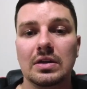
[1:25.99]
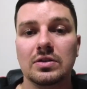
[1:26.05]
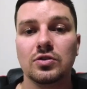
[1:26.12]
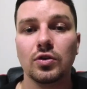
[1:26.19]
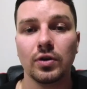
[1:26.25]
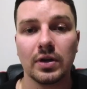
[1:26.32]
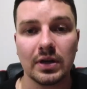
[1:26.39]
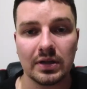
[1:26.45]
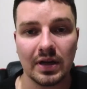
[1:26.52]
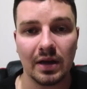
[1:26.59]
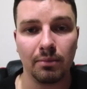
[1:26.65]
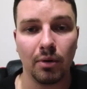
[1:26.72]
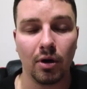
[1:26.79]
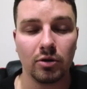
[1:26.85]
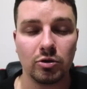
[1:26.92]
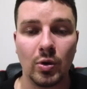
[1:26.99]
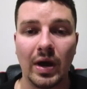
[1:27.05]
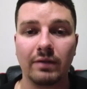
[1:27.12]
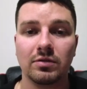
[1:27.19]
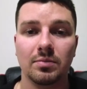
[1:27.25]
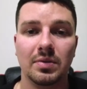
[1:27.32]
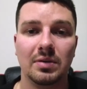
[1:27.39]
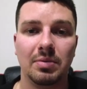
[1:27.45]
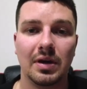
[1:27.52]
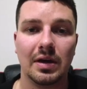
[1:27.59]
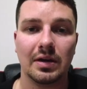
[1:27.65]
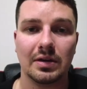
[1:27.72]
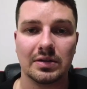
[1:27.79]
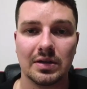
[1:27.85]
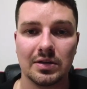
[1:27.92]
during a dead ball you have to be
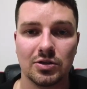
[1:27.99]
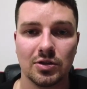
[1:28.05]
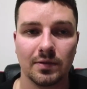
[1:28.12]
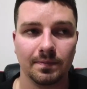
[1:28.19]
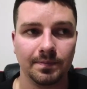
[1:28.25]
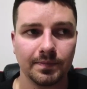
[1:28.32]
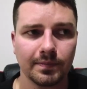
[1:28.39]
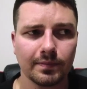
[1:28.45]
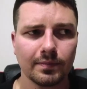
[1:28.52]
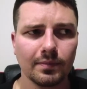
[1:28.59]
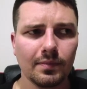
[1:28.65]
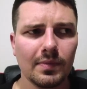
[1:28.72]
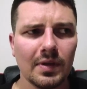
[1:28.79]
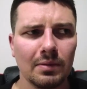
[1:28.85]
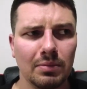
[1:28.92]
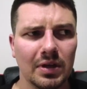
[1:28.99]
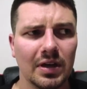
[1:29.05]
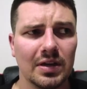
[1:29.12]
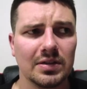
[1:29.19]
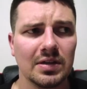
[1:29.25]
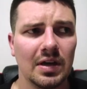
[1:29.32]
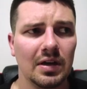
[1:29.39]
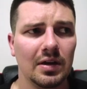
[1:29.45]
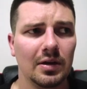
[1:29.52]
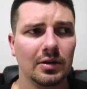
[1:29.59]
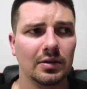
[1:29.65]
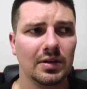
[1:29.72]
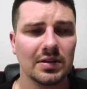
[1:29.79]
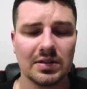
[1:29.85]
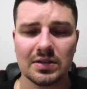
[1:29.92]
paying attention, because
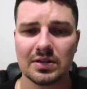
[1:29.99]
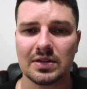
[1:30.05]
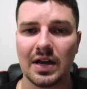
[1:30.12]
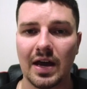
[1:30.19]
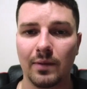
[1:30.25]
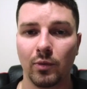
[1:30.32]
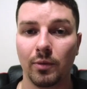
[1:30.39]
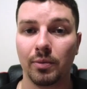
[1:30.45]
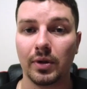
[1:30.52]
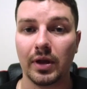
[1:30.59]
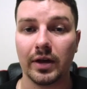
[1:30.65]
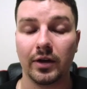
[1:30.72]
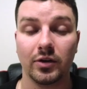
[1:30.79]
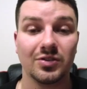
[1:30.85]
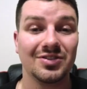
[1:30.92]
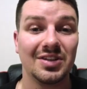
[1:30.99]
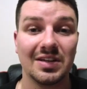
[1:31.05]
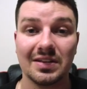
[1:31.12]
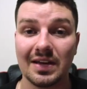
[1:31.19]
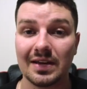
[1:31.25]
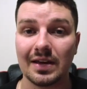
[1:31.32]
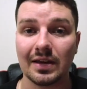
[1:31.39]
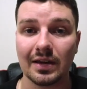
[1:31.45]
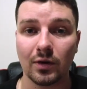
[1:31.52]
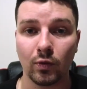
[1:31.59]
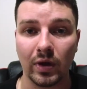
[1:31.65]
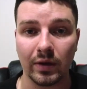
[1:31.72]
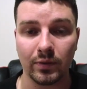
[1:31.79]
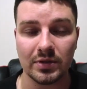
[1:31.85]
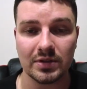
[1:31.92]
this is a time where players think they can get
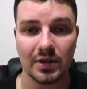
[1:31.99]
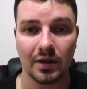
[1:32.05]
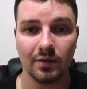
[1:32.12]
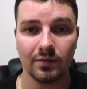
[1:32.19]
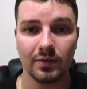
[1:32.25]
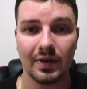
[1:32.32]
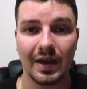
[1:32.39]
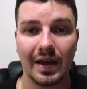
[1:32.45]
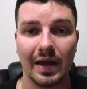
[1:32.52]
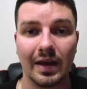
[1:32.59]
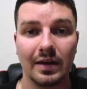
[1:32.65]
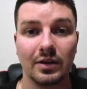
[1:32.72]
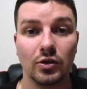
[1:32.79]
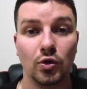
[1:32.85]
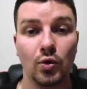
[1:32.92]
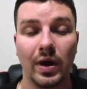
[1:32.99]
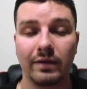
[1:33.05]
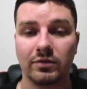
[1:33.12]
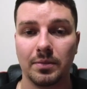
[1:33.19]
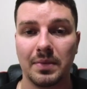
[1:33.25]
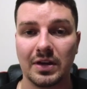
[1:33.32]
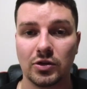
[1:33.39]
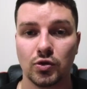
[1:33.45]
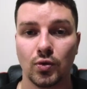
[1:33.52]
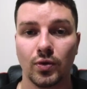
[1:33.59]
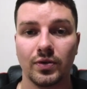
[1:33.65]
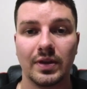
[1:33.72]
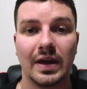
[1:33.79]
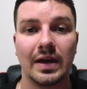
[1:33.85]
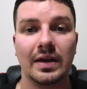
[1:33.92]
away with stuff, and you have to make
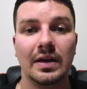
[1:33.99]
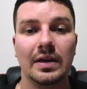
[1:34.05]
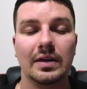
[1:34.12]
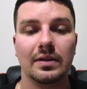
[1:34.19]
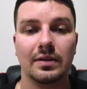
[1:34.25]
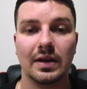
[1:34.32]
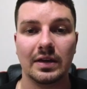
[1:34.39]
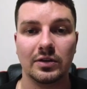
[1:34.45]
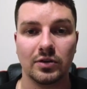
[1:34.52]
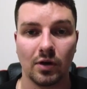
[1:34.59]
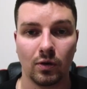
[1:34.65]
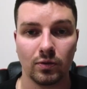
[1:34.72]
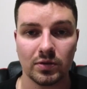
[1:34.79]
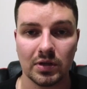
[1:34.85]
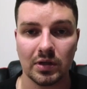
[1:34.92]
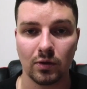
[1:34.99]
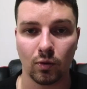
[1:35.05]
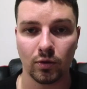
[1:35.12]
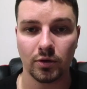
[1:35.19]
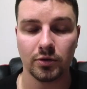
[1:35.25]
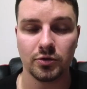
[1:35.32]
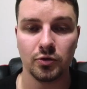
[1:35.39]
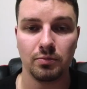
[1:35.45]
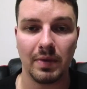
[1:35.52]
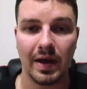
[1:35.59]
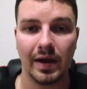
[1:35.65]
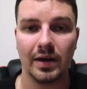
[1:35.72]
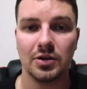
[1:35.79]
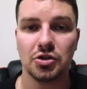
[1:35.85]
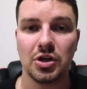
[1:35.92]
sure that they don't in order to
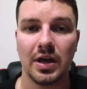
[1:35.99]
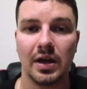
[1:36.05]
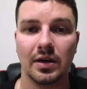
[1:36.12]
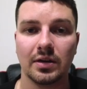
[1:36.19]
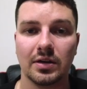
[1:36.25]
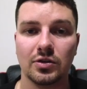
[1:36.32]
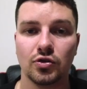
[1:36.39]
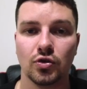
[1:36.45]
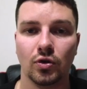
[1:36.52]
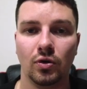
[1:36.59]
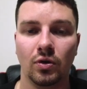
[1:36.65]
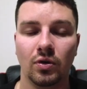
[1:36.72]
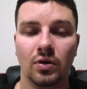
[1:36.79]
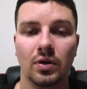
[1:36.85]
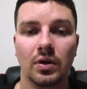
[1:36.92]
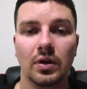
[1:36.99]
manage and control